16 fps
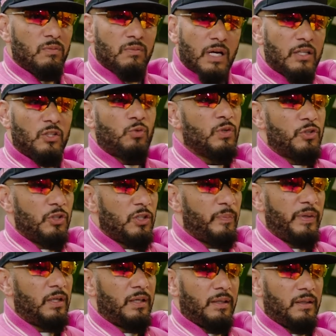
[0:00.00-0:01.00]
I just want you to
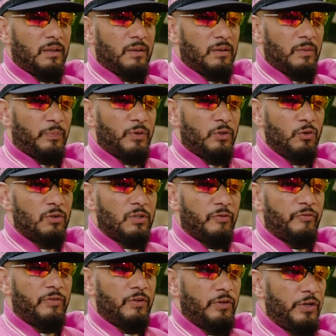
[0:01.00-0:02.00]
be the, the, the producer
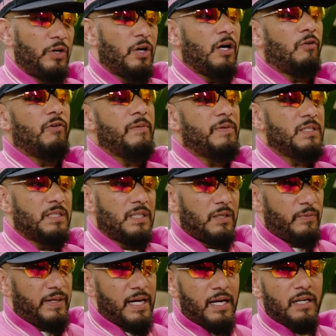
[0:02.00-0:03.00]
for New York
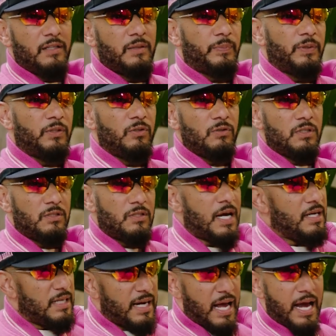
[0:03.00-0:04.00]
representing. We got other producers. So I
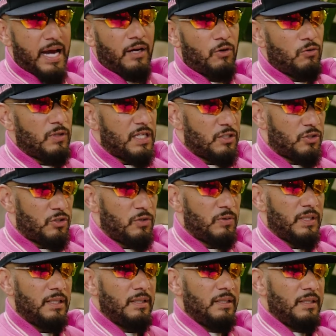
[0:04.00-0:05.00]
was like, all right, cool, let's do
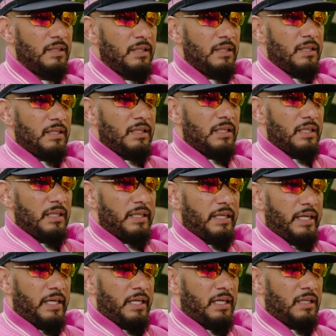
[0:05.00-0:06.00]
it.
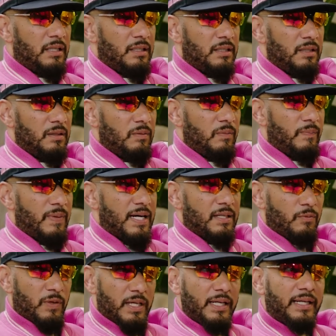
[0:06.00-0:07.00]
And
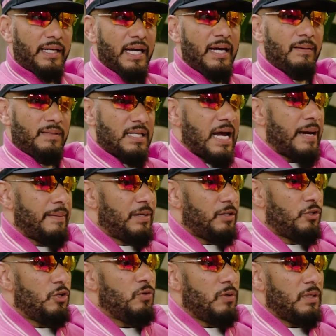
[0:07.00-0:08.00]
but when it came time to
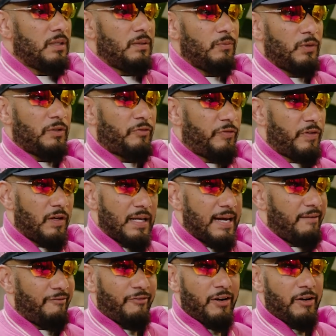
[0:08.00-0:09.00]
do it, which felt
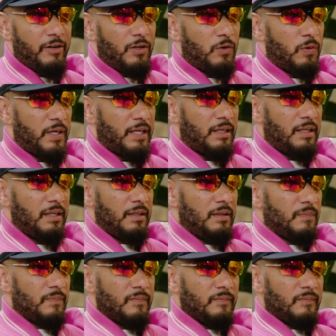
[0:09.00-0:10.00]
like very quick,
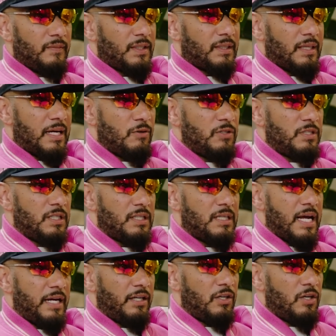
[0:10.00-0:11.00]
I was just
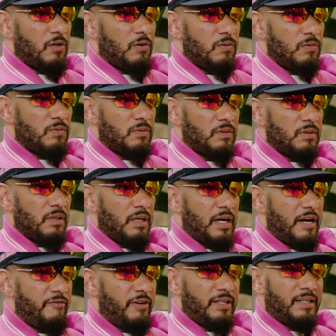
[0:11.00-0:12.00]
like, yo,
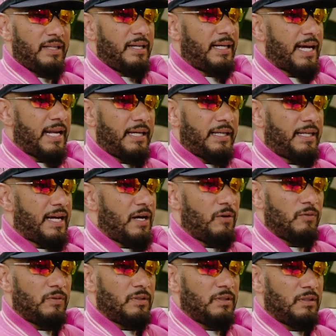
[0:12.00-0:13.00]
everything gotta count.